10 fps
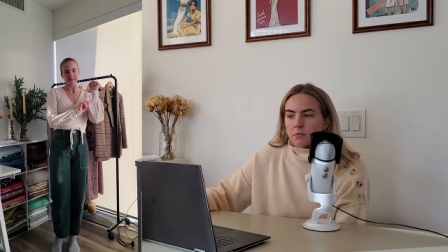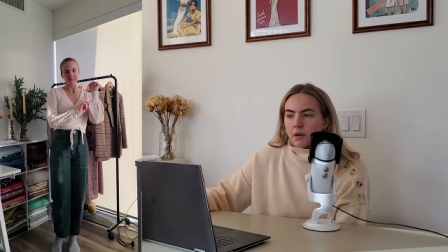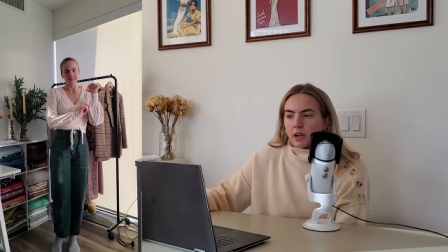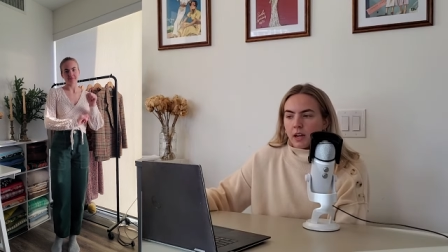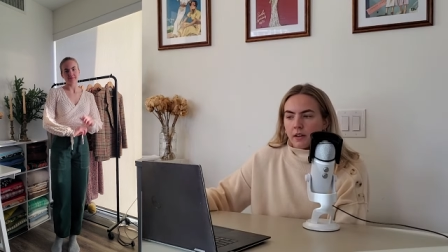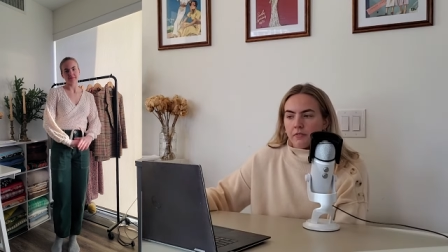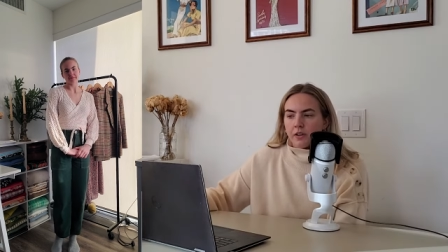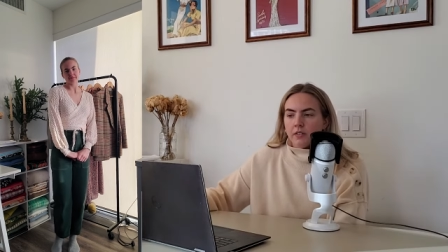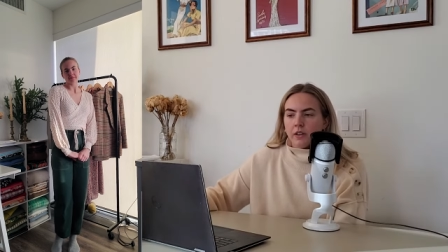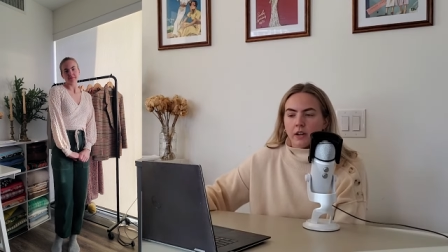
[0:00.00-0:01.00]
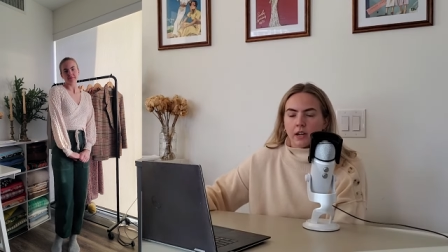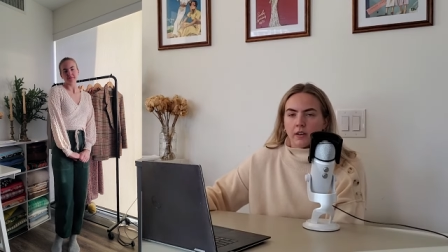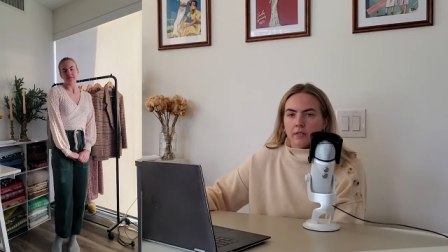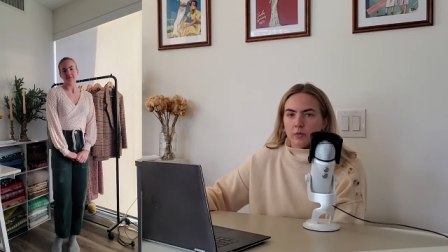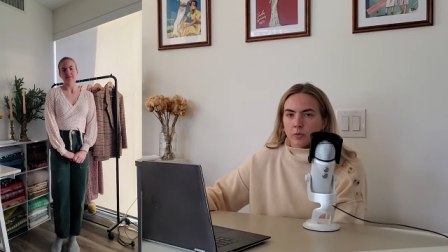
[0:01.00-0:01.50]
but I have found that I
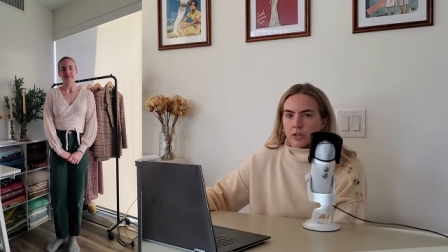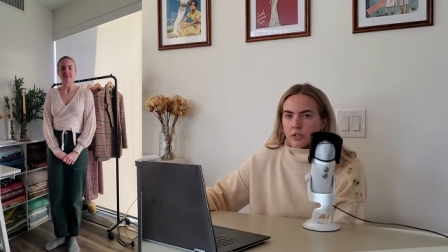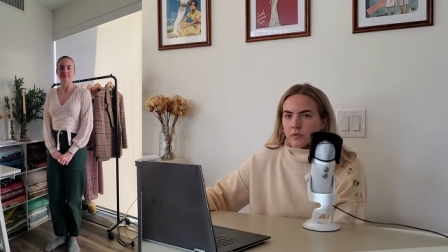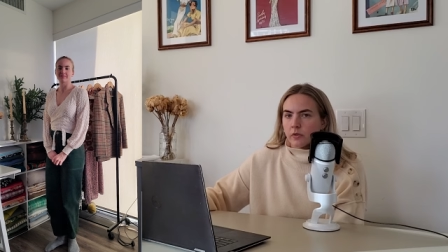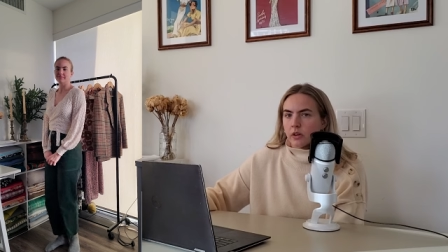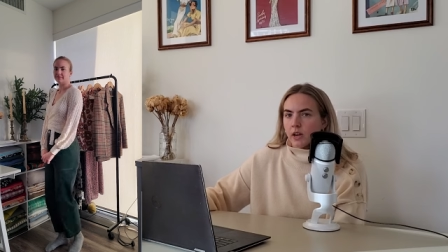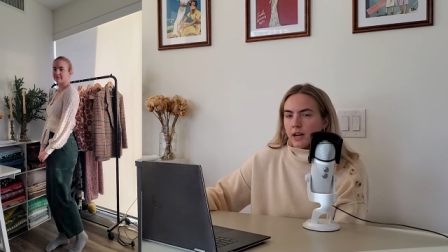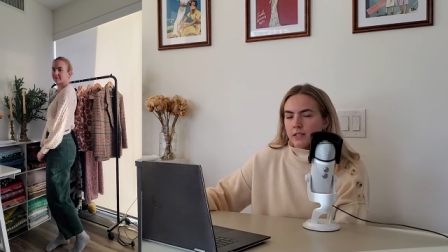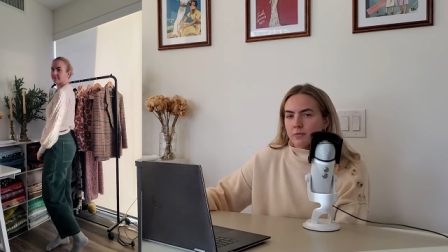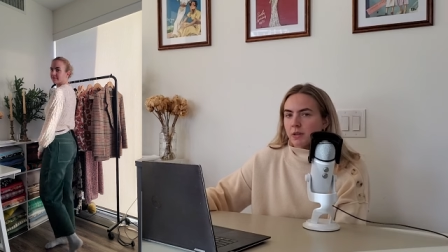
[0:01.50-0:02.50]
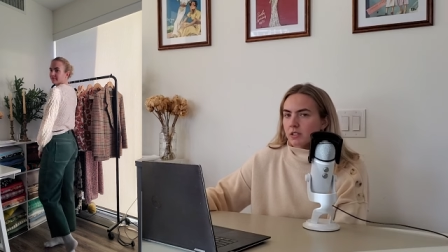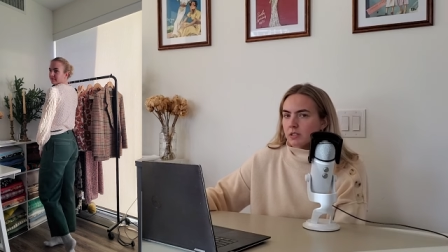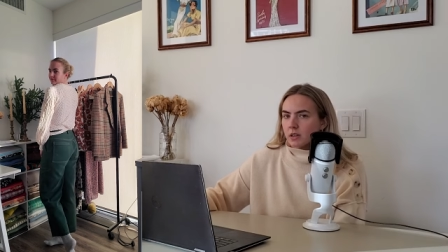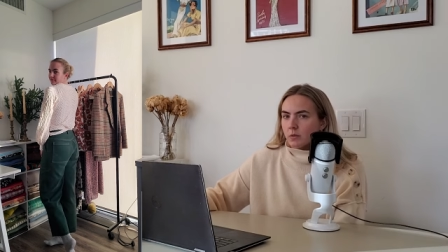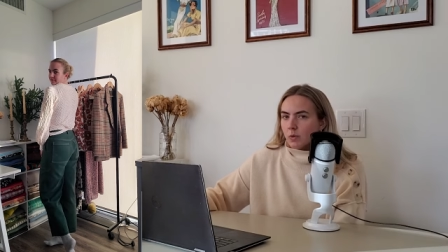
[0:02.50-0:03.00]
haven't reached for it as much as
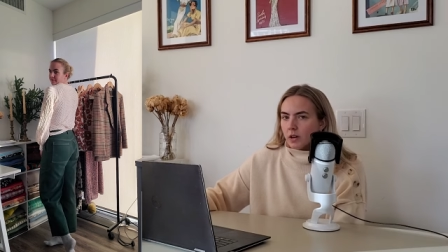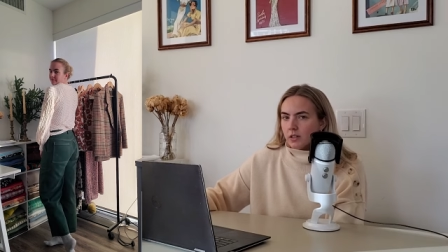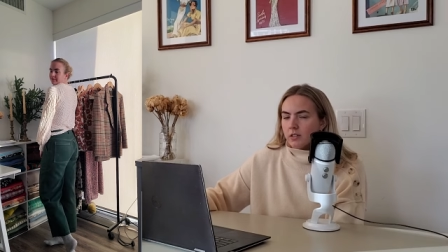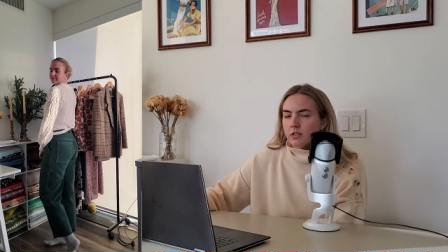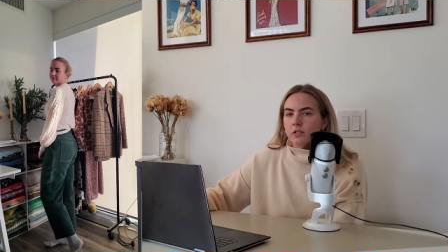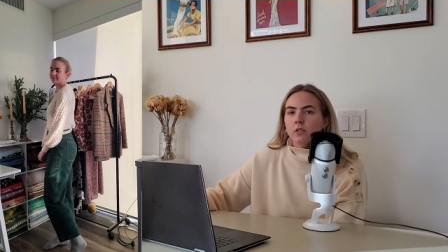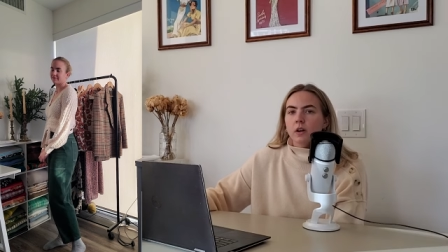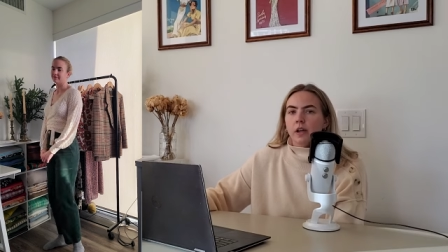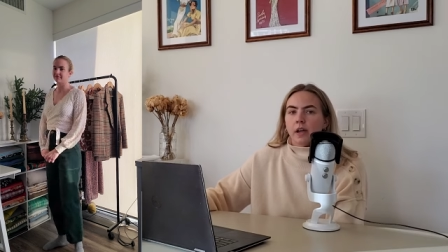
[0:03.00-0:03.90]
I wanted to.